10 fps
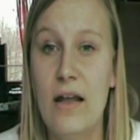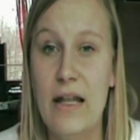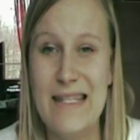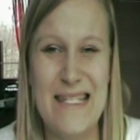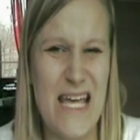
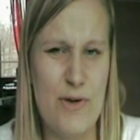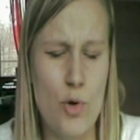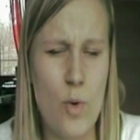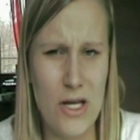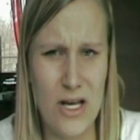Let's say
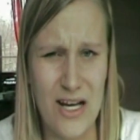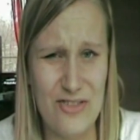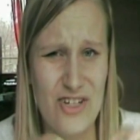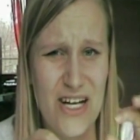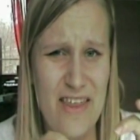you want to
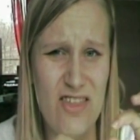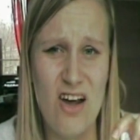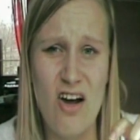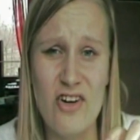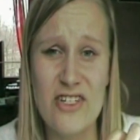cut really
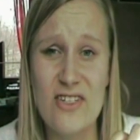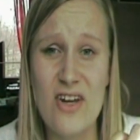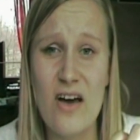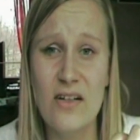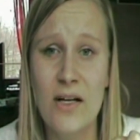thick
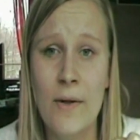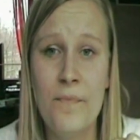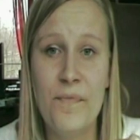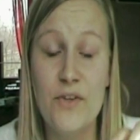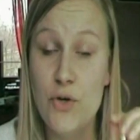cardstock.
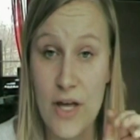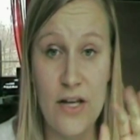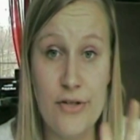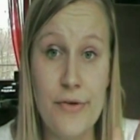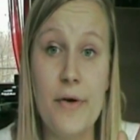You
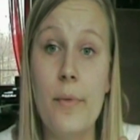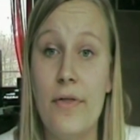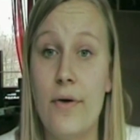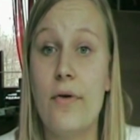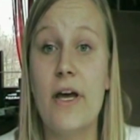can do that
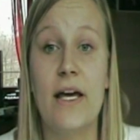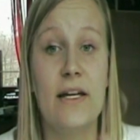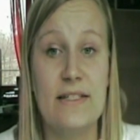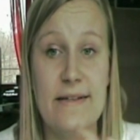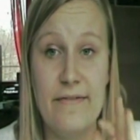with a Cricut.
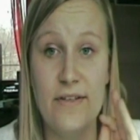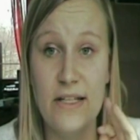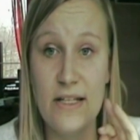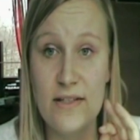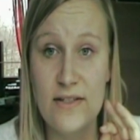It
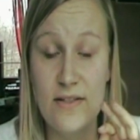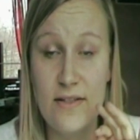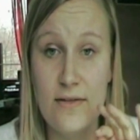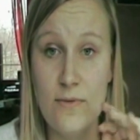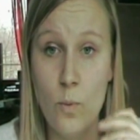definitely
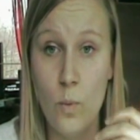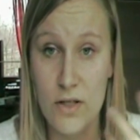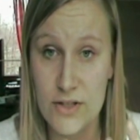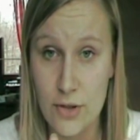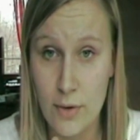
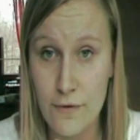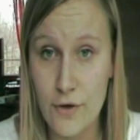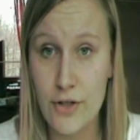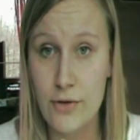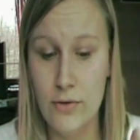will do it
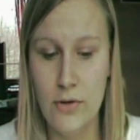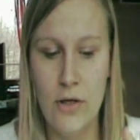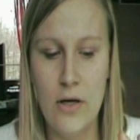for you.